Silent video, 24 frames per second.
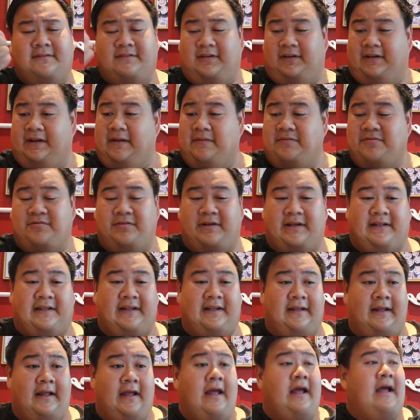Sorry, I'm
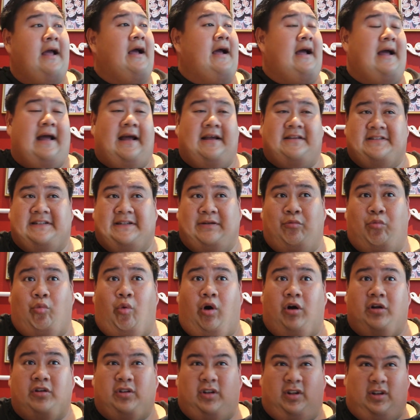sweating. I actually
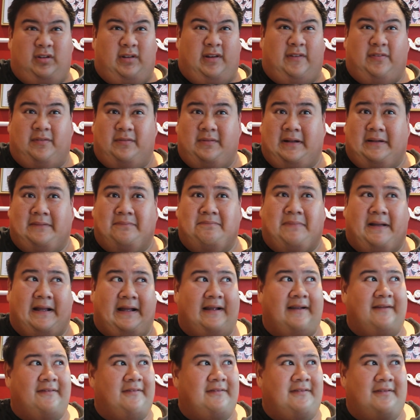walked all the way from that
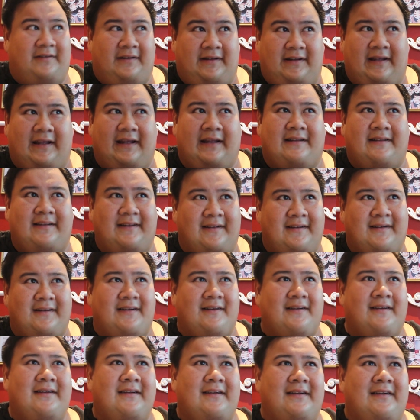bank to get here
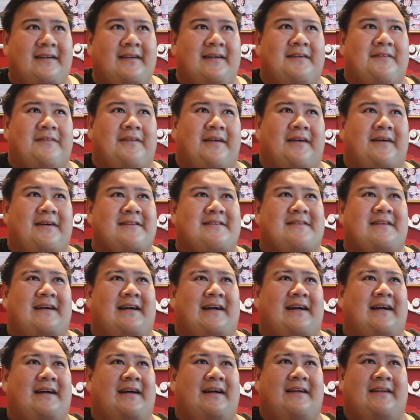because
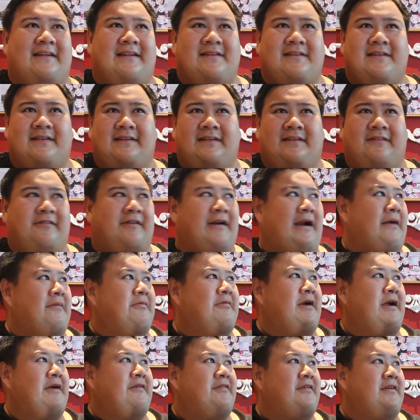the Grab
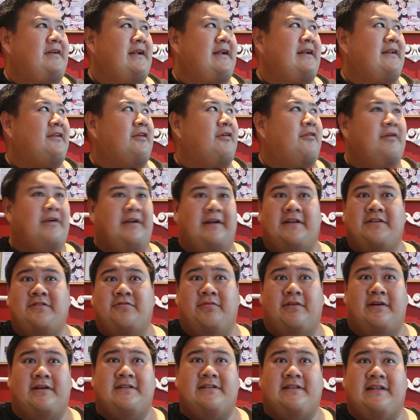driver didn't know where this
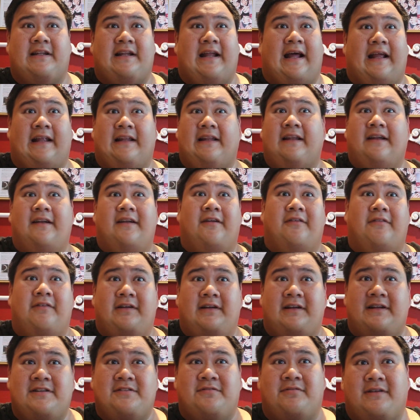was, and I didn't know
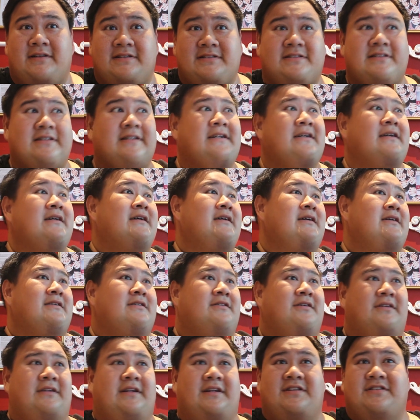where this was,
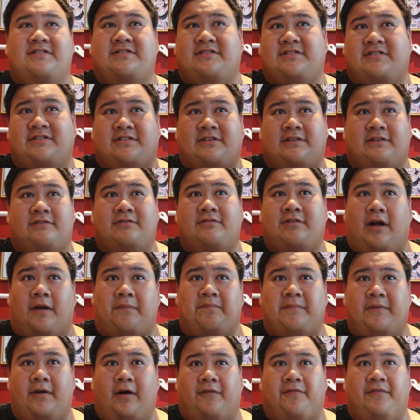so they just
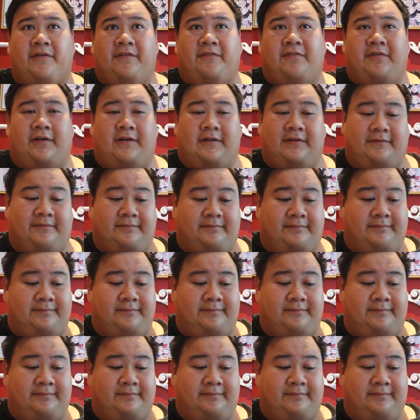dropped me off in front.